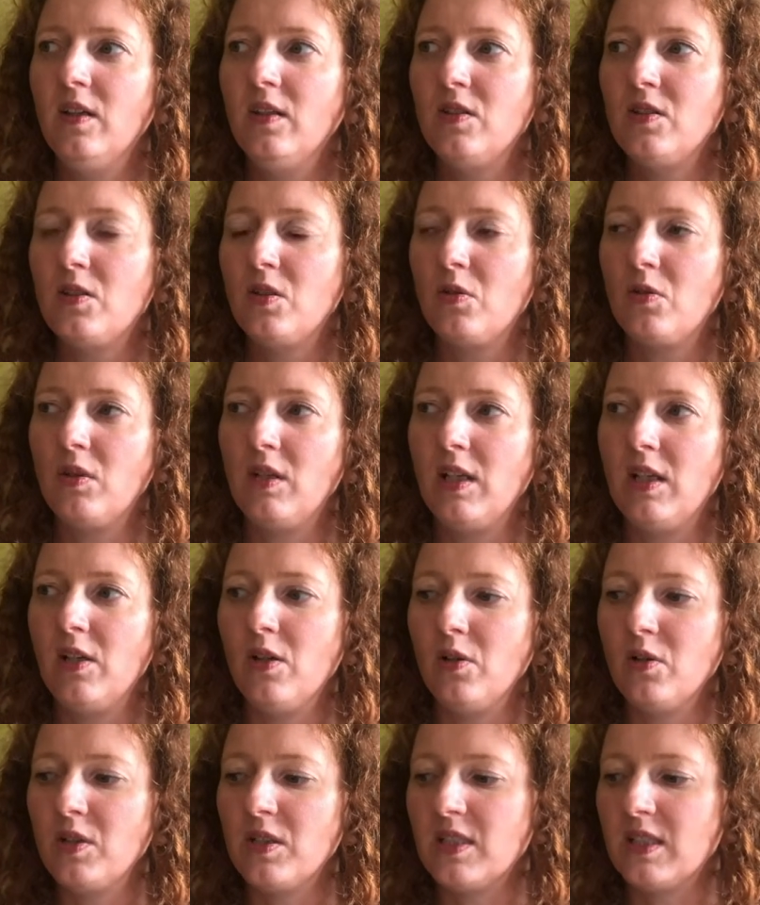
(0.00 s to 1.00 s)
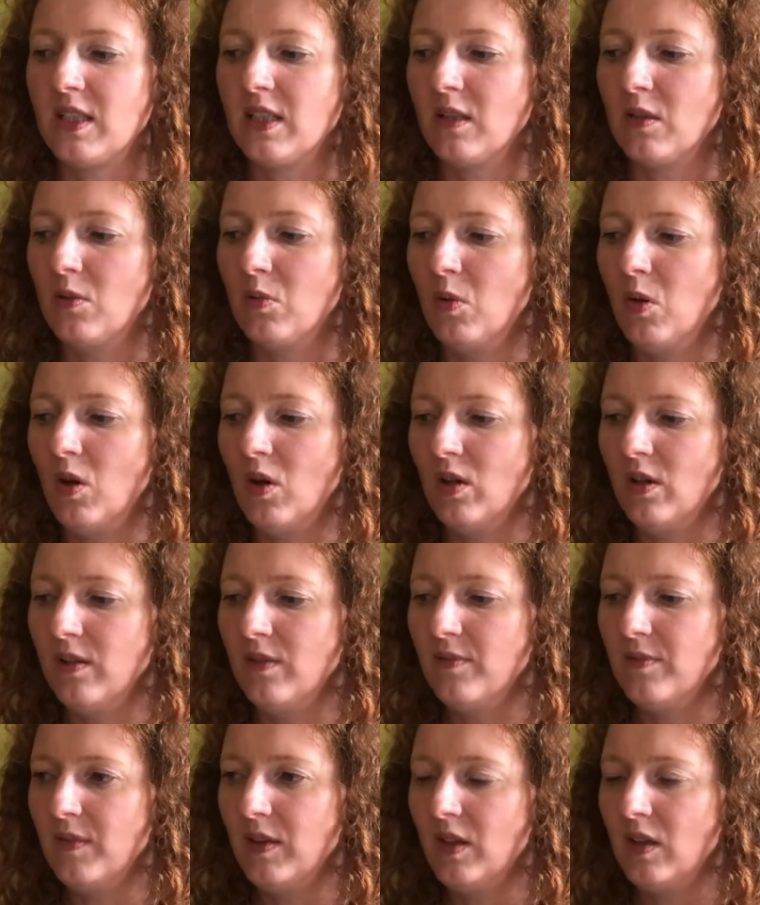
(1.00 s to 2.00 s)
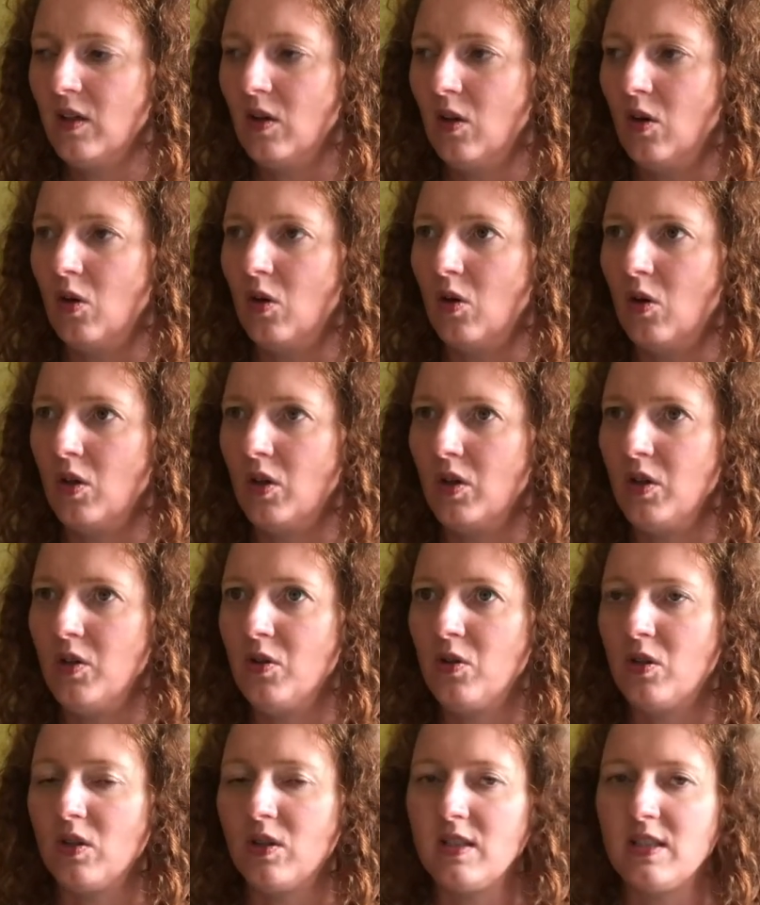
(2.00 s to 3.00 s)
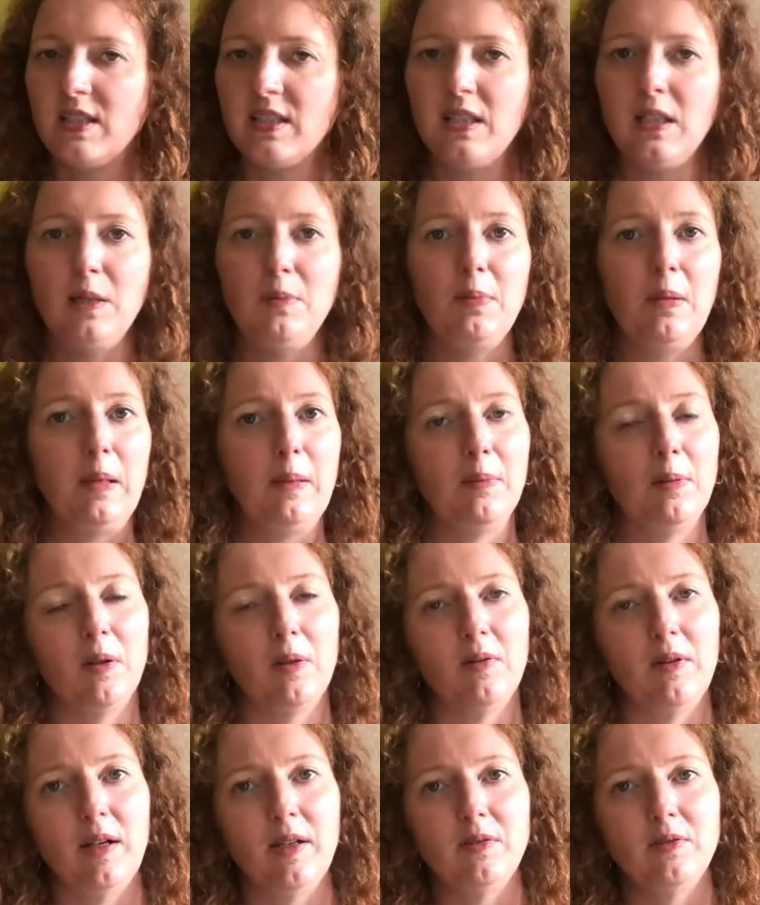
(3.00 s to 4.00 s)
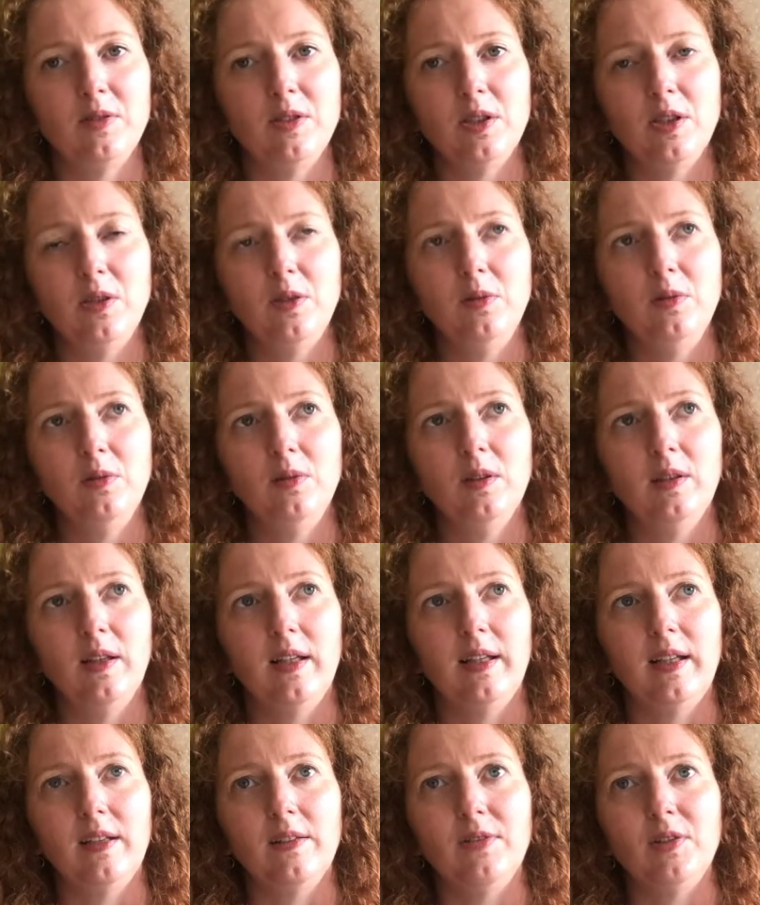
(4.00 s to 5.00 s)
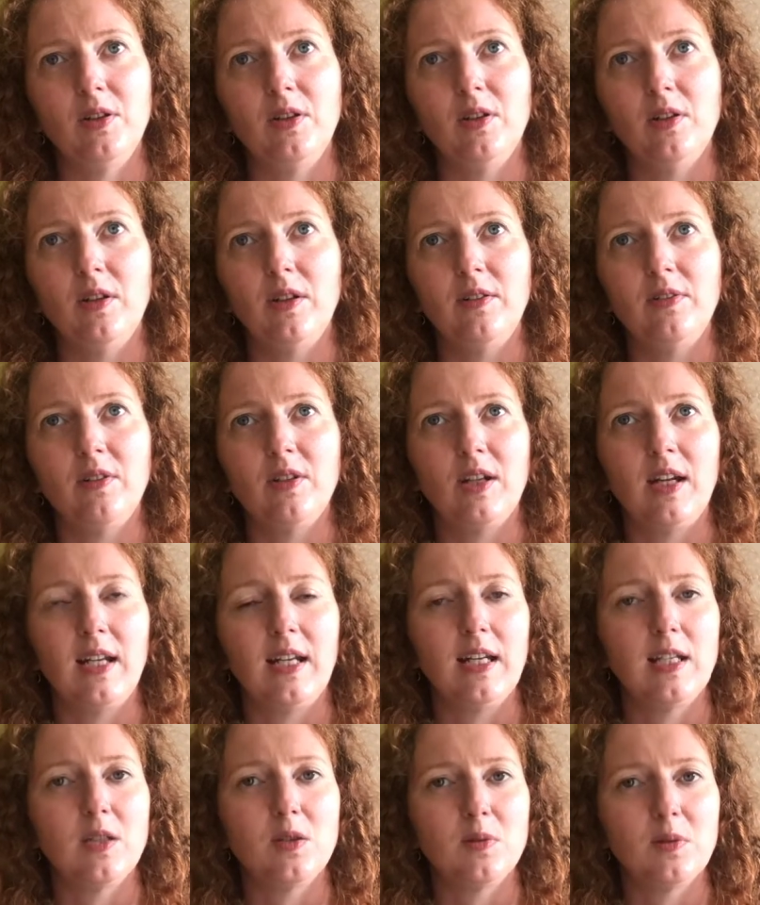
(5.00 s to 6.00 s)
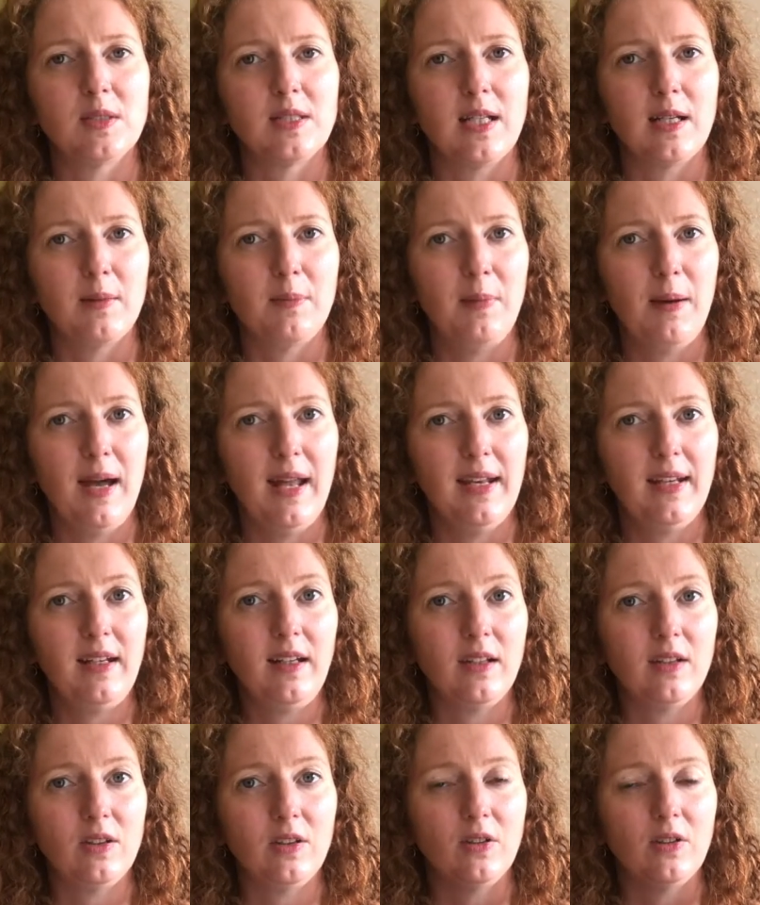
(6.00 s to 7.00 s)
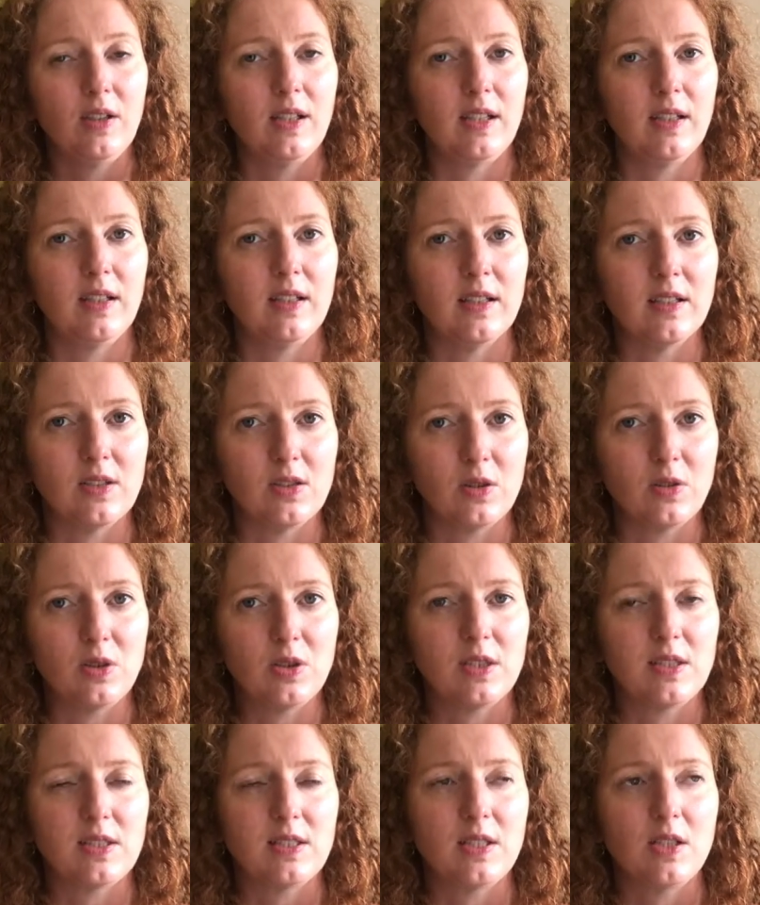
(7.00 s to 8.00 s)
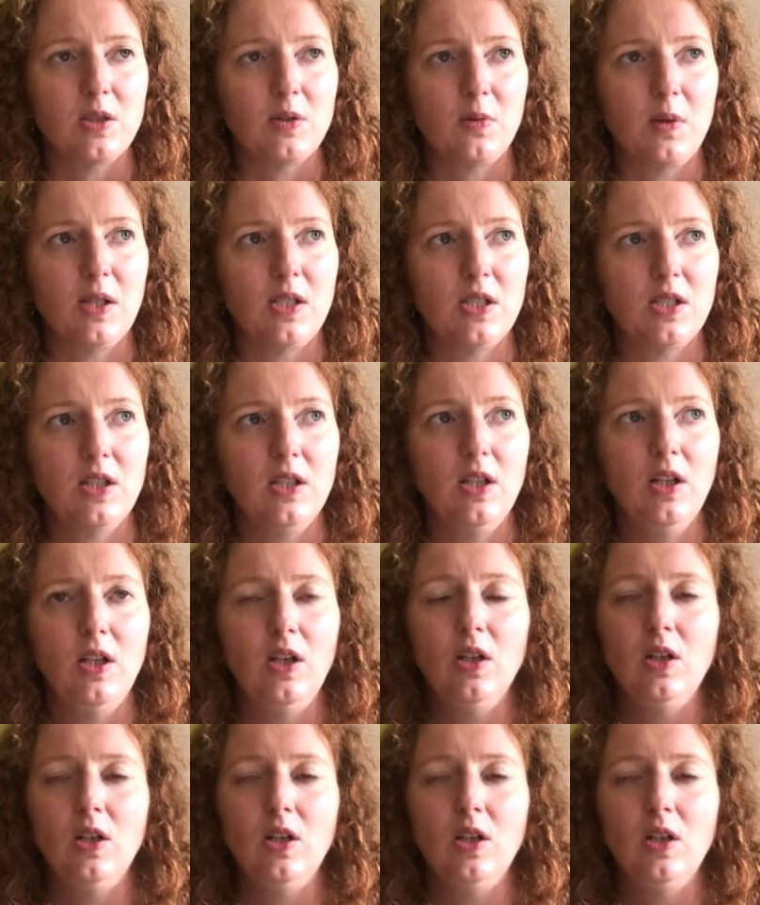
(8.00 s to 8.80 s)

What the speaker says: So really noticing the wall. Or you could see people around you, like if you're getting into a state of panic and you're in a social situation,